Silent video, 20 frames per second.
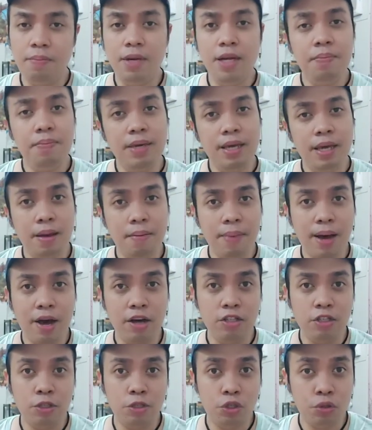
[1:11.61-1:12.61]
it might be
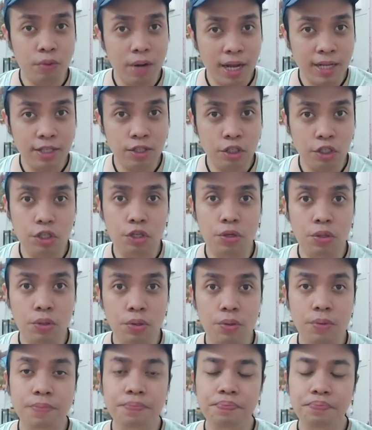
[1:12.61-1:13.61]
about stress
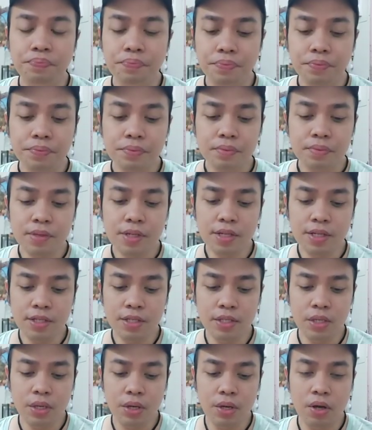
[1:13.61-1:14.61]
too.
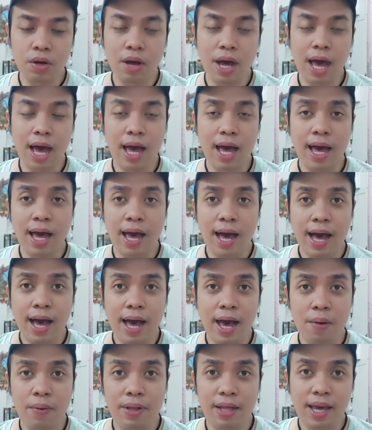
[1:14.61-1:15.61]
So
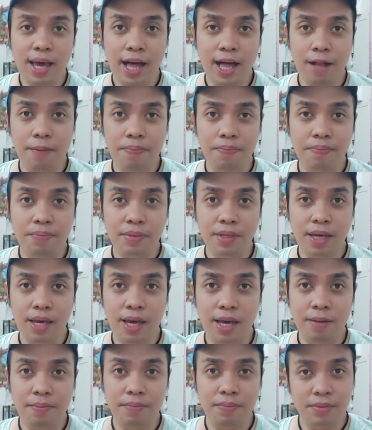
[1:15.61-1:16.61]
I will help
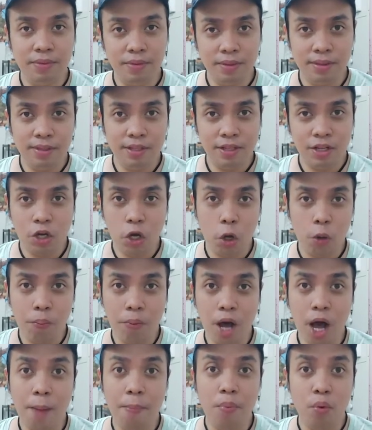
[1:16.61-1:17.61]
him
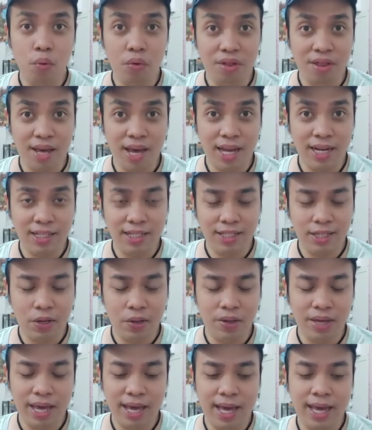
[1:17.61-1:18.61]
cope up with it.
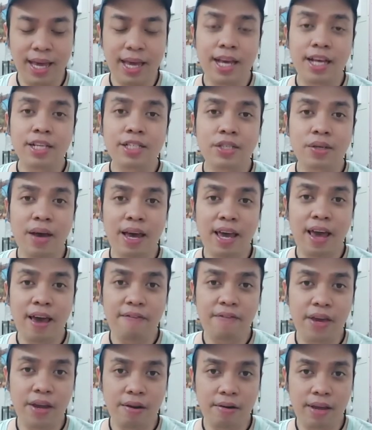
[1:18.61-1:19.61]
Okay, so I
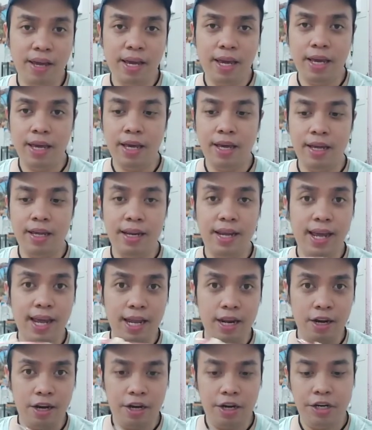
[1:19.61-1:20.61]
have here a
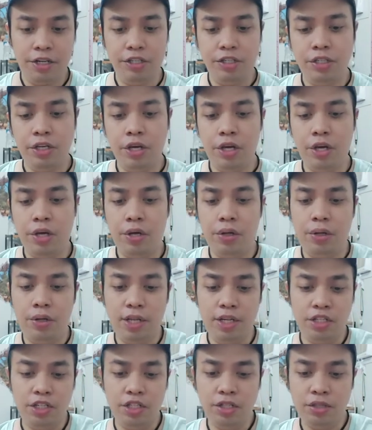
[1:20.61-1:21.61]
inhaler, so
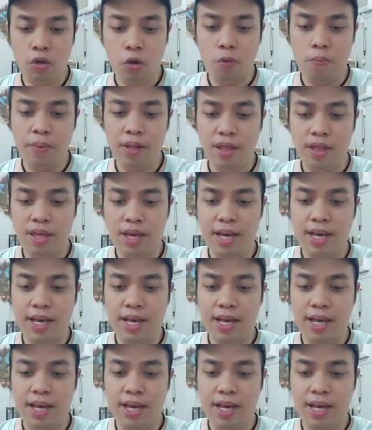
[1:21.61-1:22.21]
let's just open